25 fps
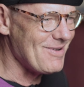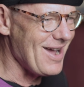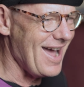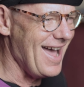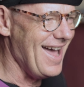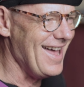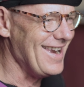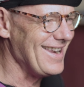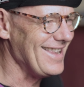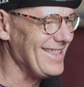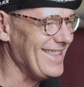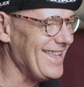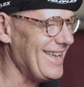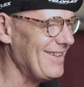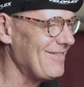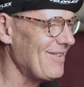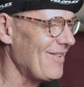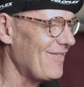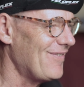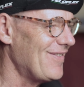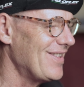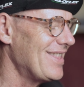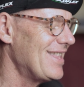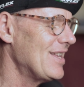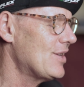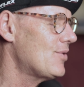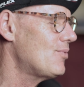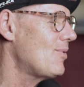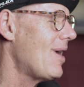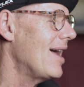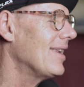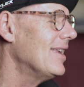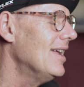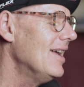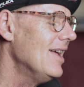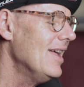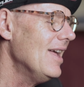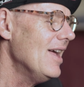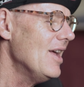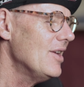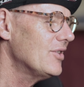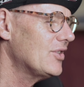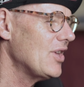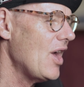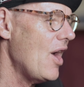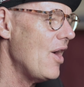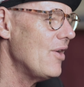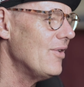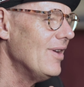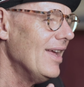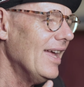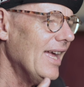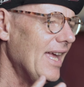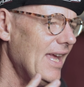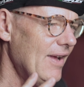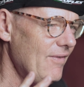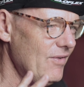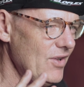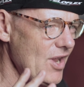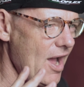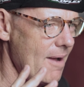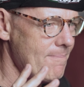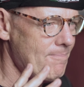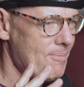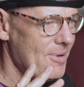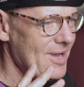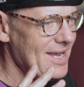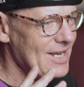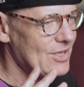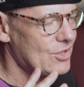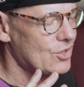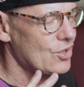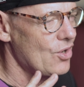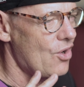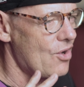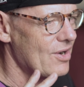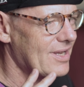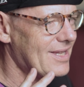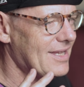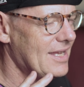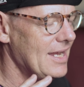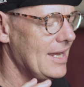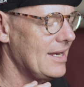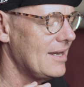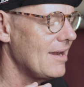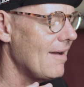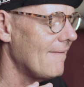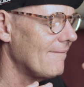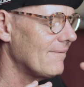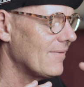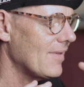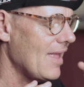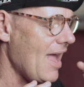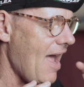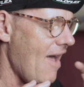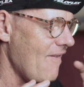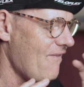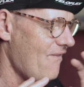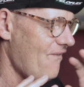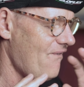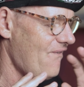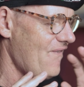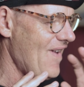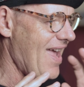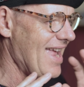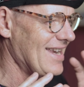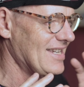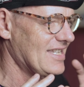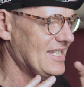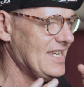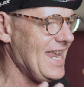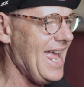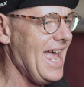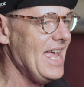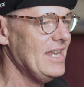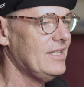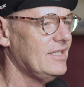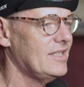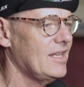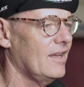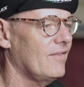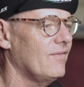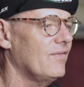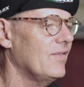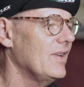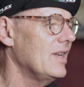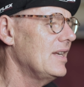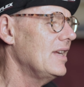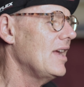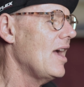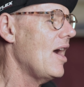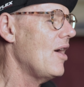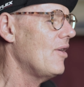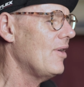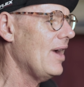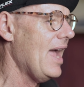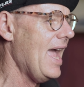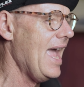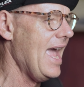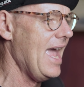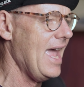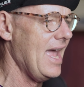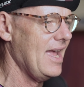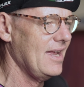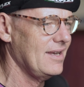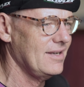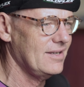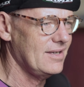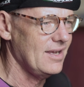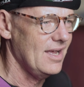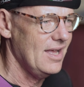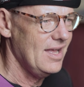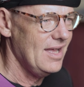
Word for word: going to leave it for this one. So, even though Peak Torque did a fantastic video, and